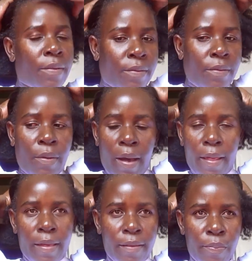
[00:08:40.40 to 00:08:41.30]
So
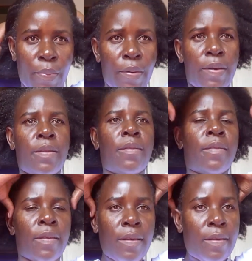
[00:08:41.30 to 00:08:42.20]
at this
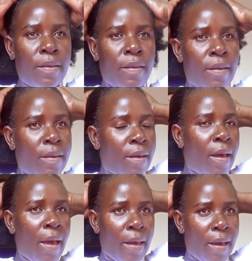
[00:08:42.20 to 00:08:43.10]
point,
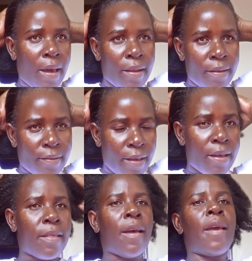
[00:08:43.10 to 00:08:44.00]
I can
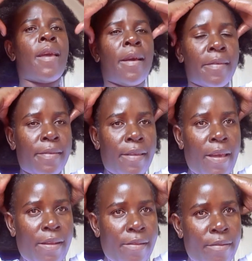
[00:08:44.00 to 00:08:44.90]
decide the
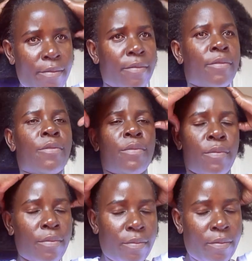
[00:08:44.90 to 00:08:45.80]
hairstyle to